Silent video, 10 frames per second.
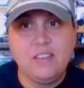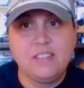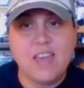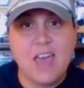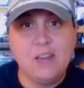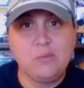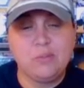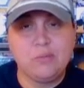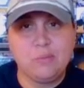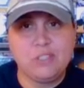tagged
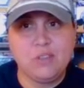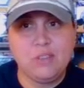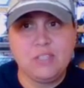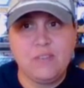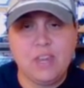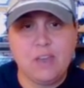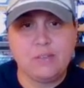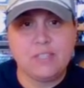will, will do this video.